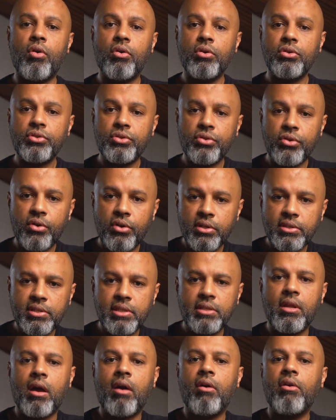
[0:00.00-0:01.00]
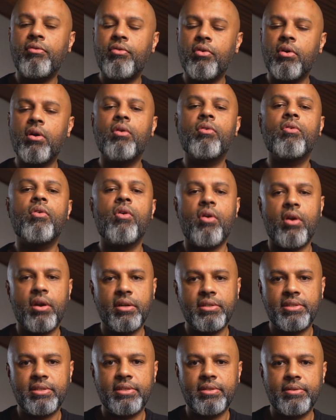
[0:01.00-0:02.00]
or shorten our vocal
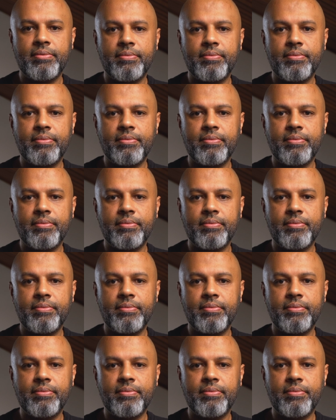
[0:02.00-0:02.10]
cords.